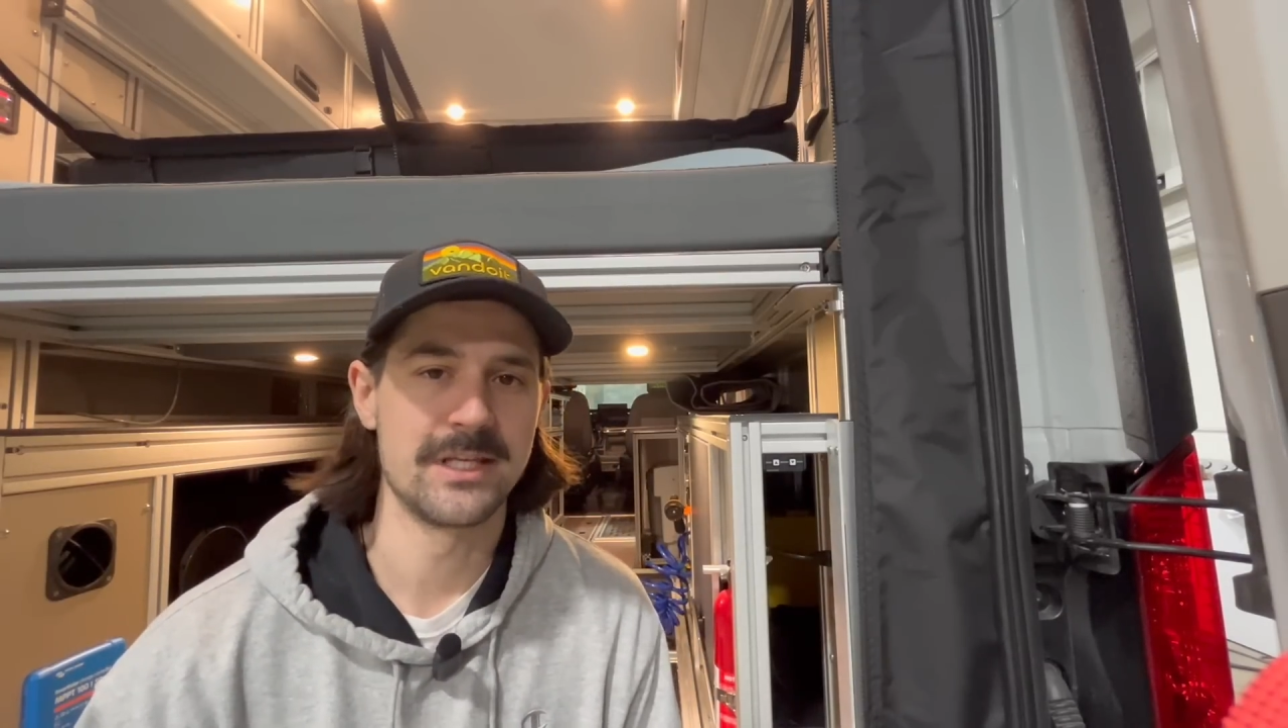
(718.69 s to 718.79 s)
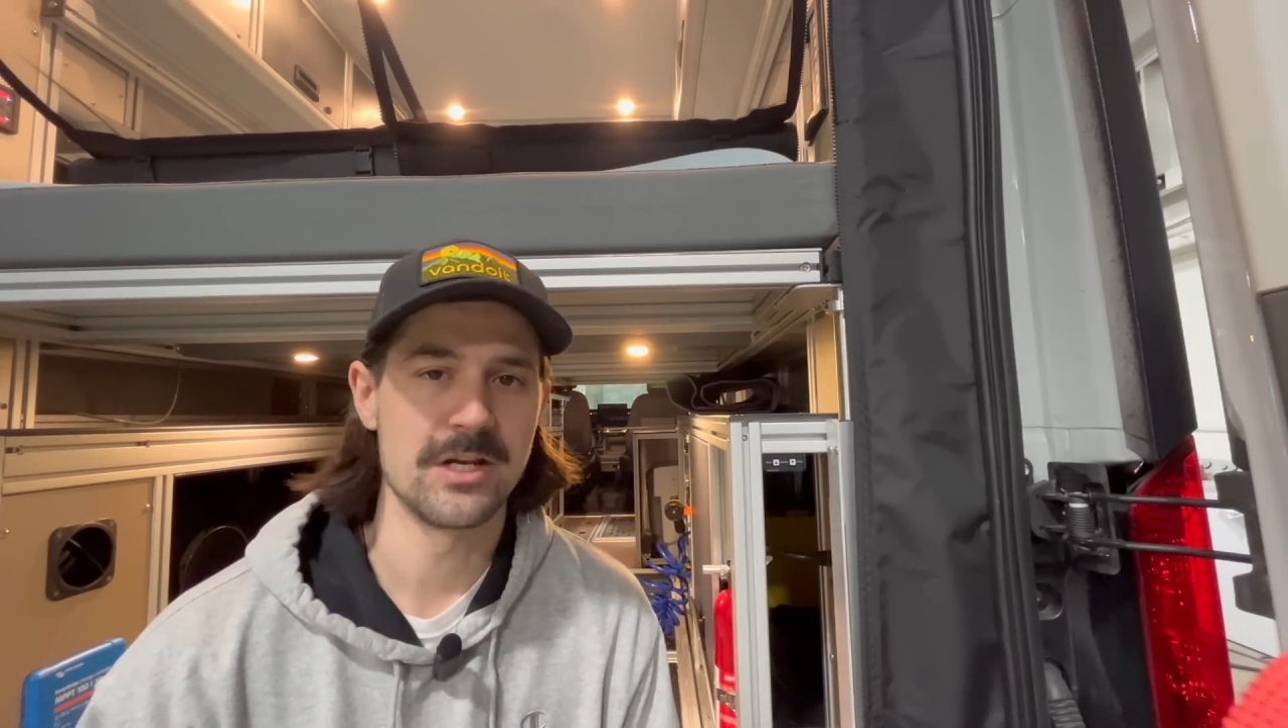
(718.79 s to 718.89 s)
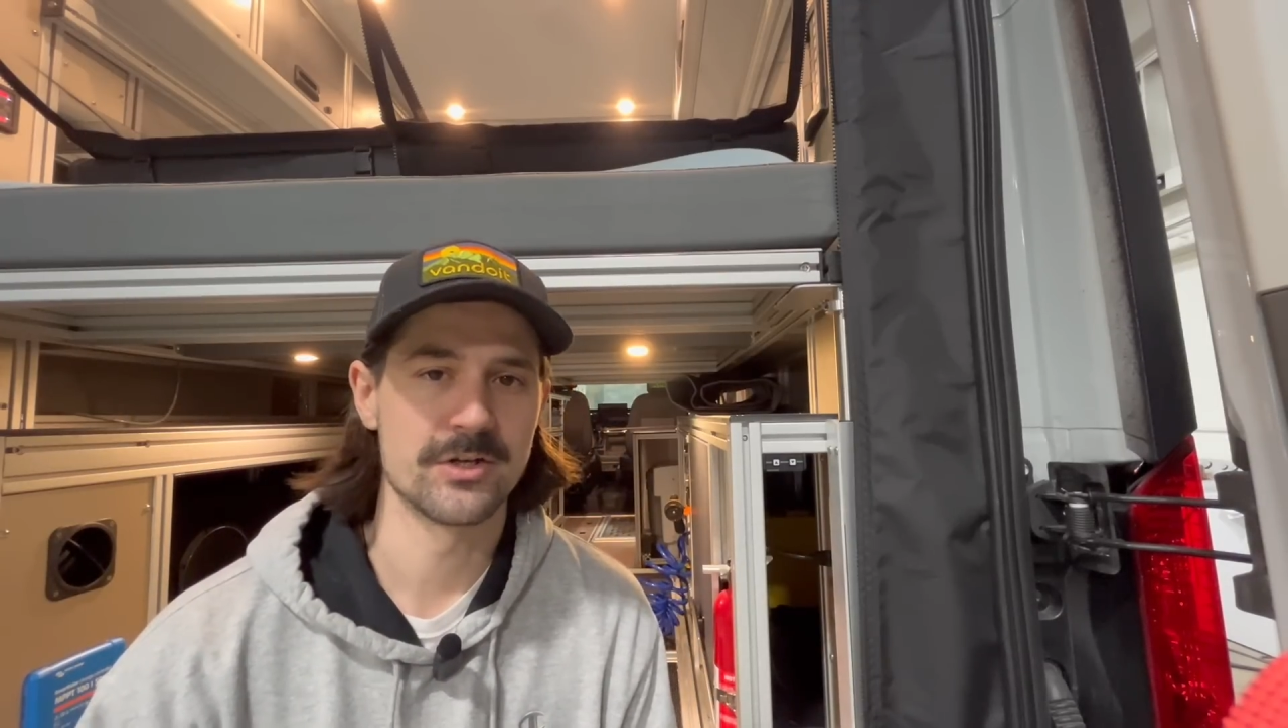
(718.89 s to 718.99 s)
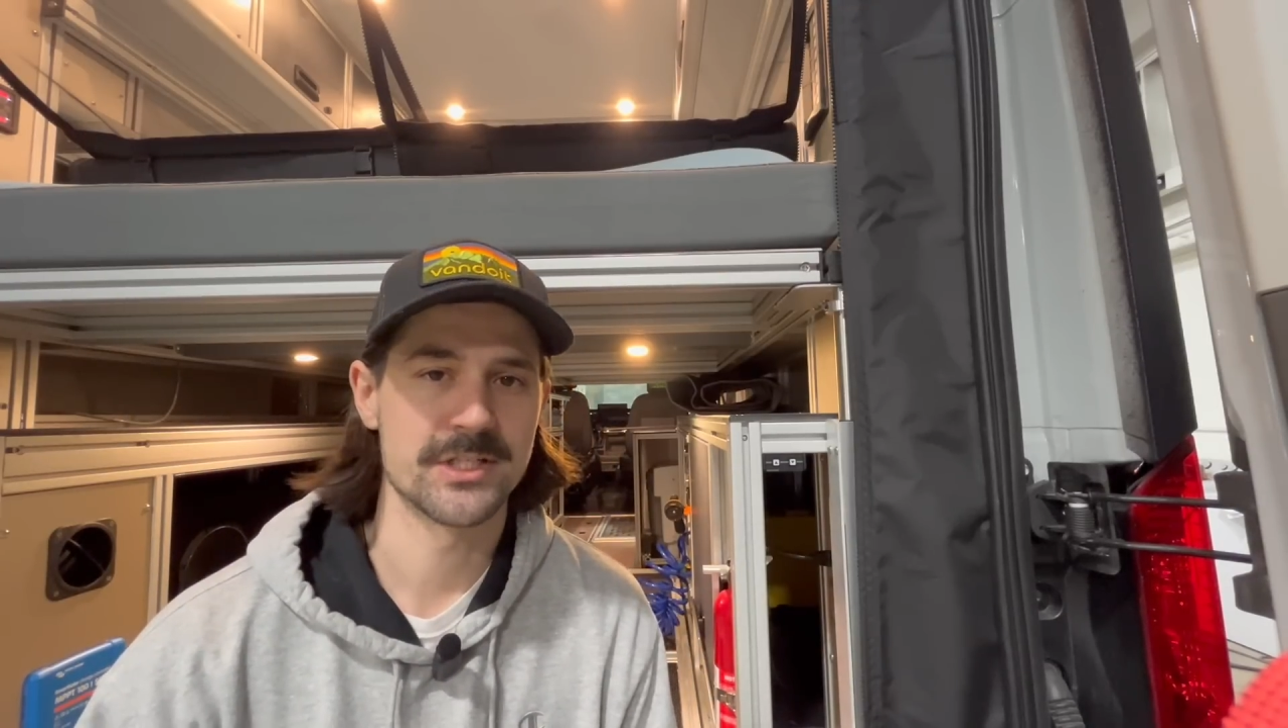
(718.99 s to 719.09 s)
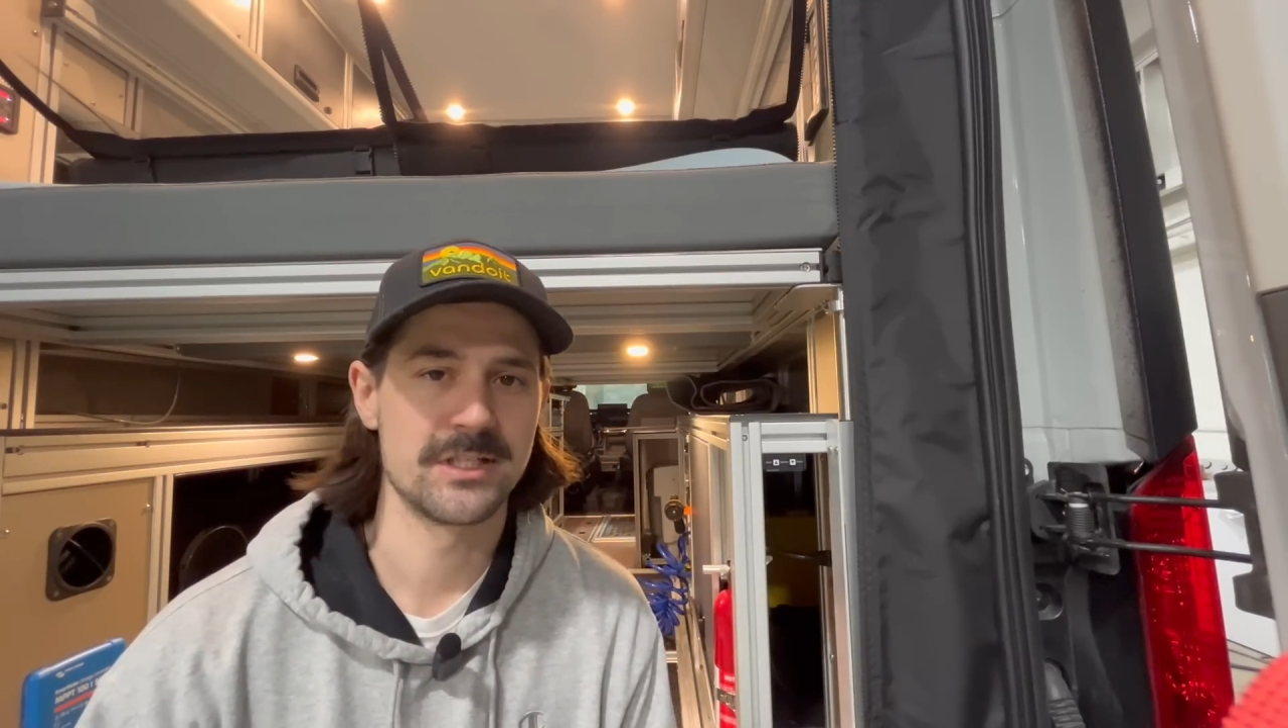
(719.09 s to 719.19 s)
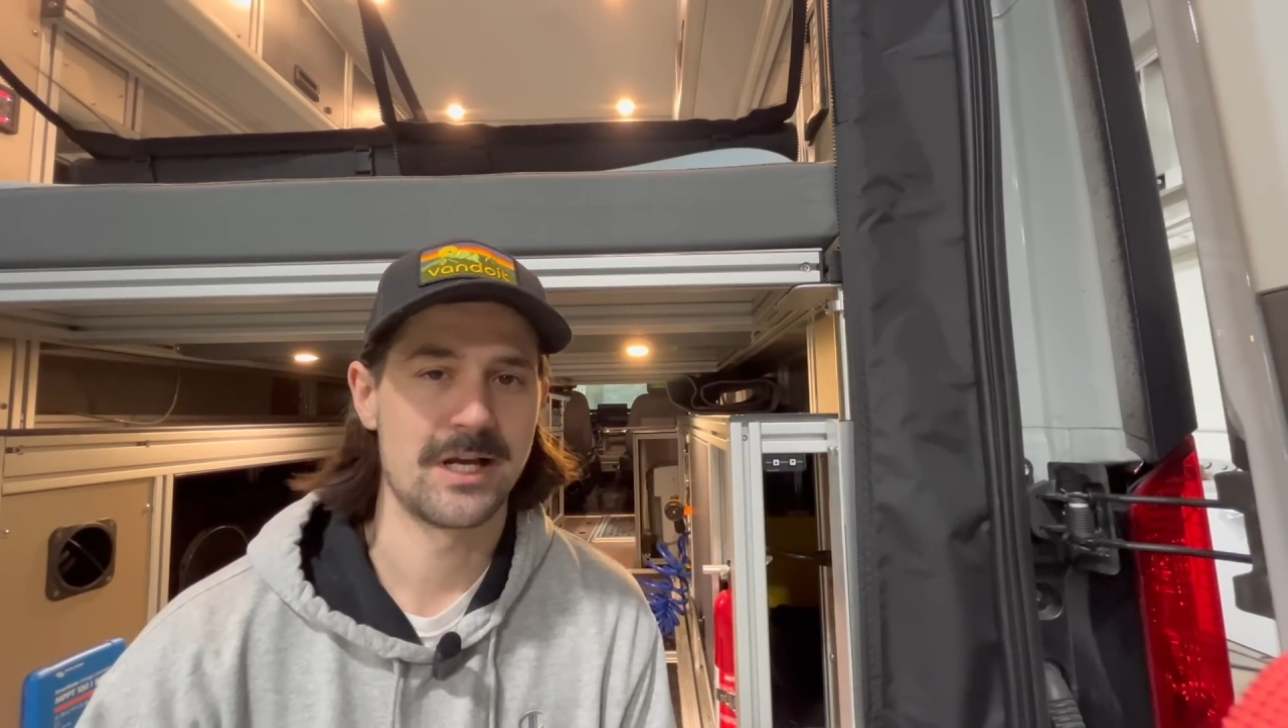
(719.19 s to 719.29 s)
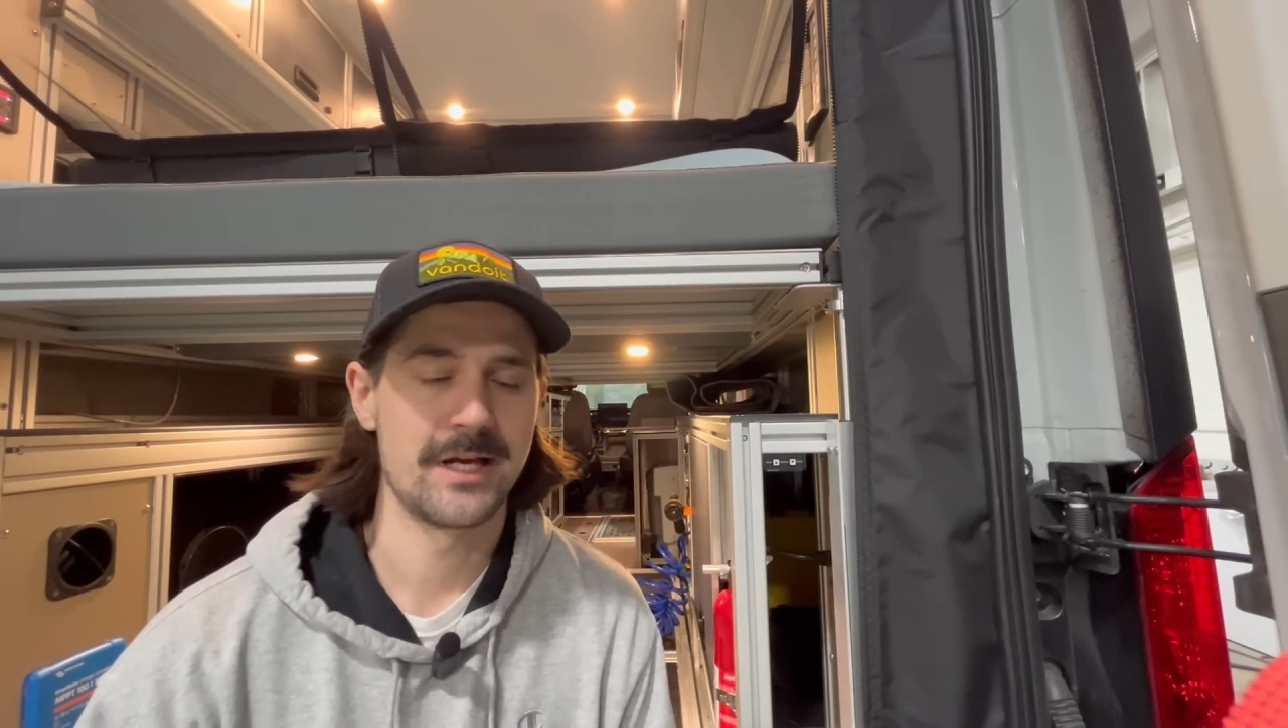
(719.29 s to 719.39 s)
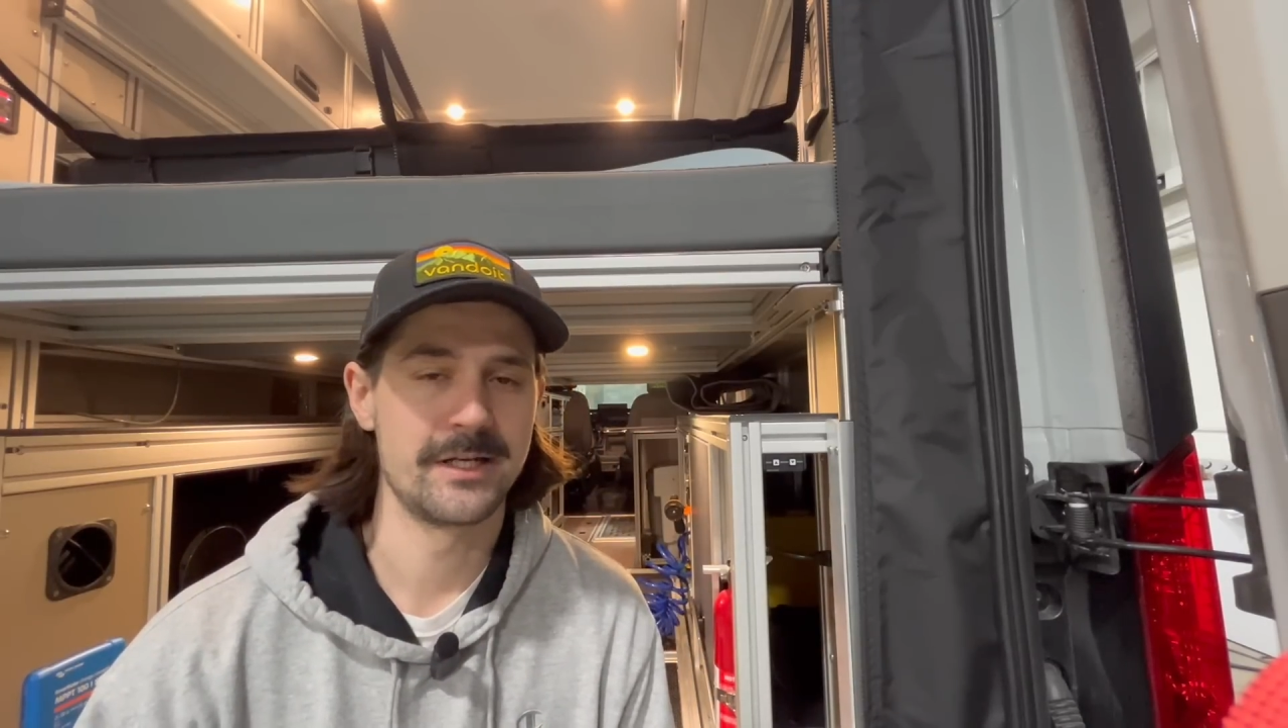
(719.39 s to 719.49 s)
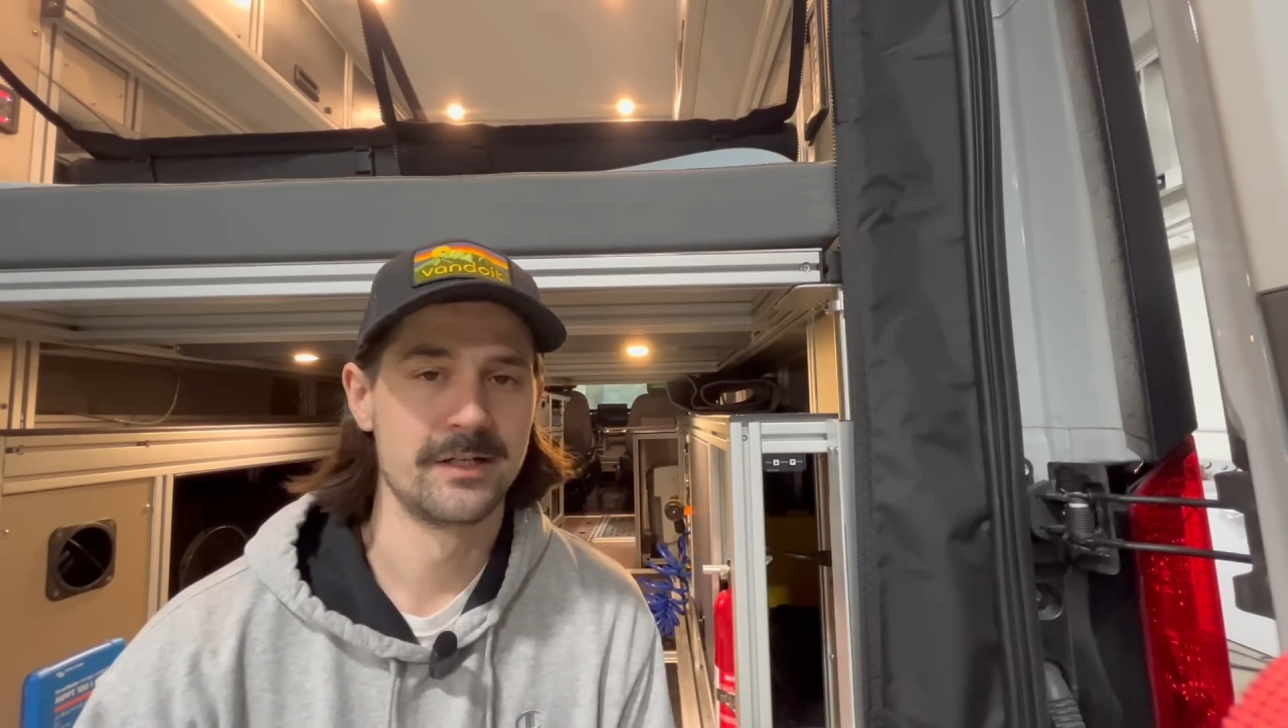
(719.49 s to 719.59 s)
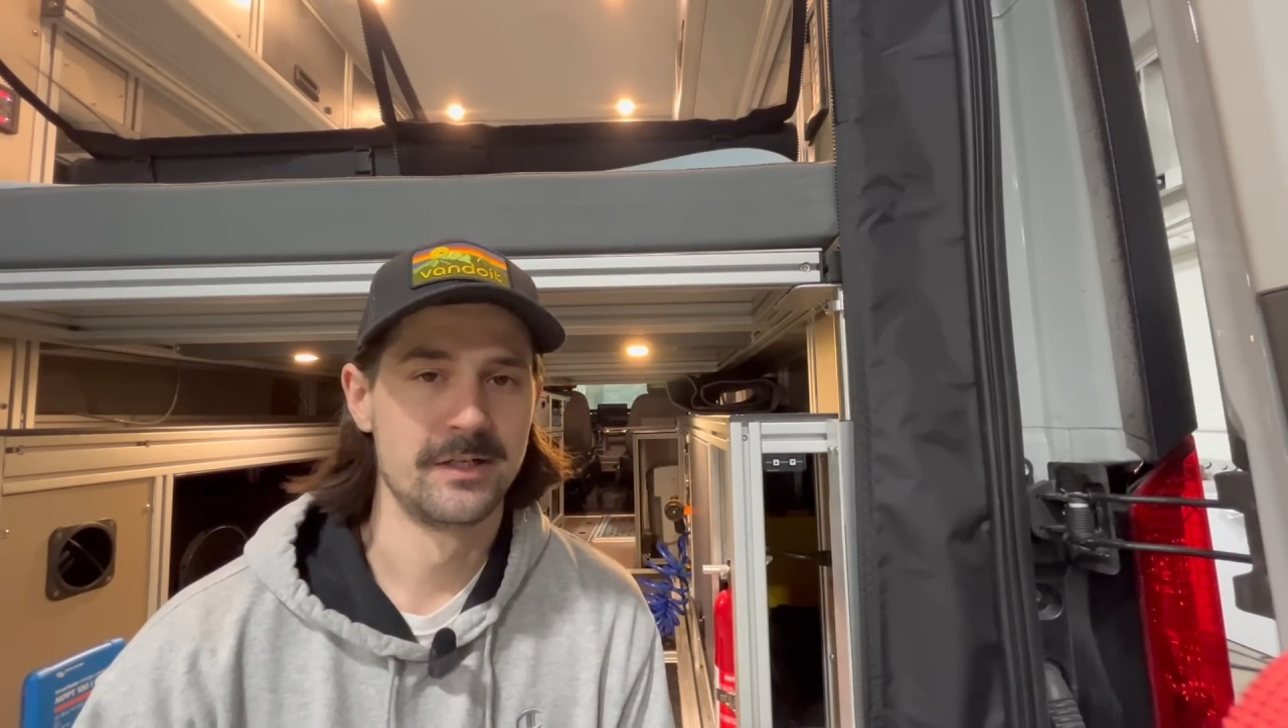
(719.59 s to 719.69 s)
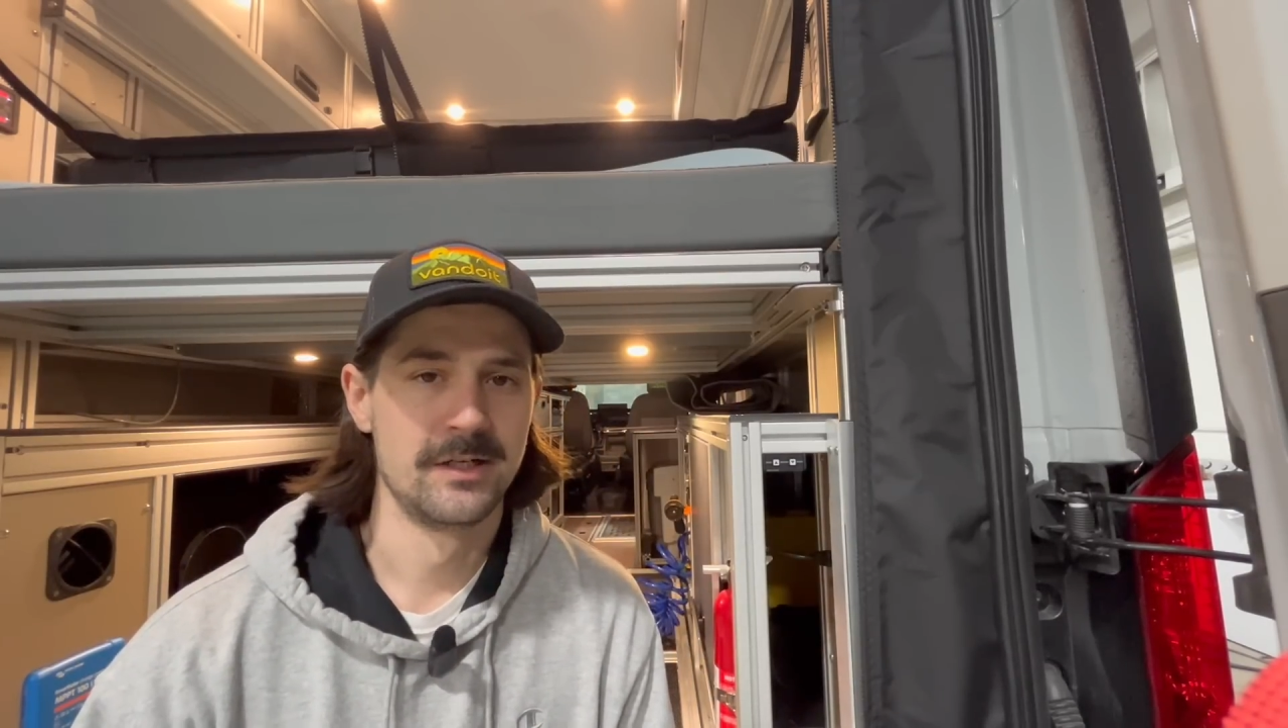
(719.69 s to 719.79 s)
gear slide,